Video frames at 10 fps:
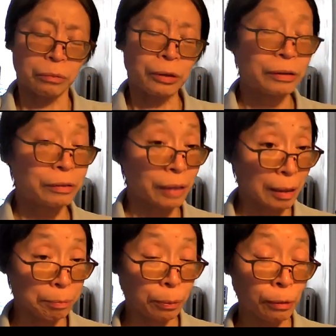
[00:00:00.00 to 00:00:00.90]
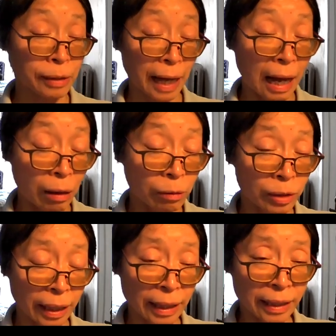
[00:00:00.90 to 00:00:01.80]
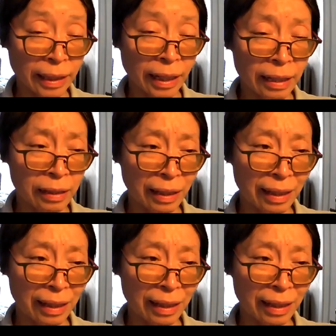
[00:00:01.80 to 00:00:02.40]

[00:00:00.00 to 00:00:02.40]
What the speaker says: Were you burnt out at the end?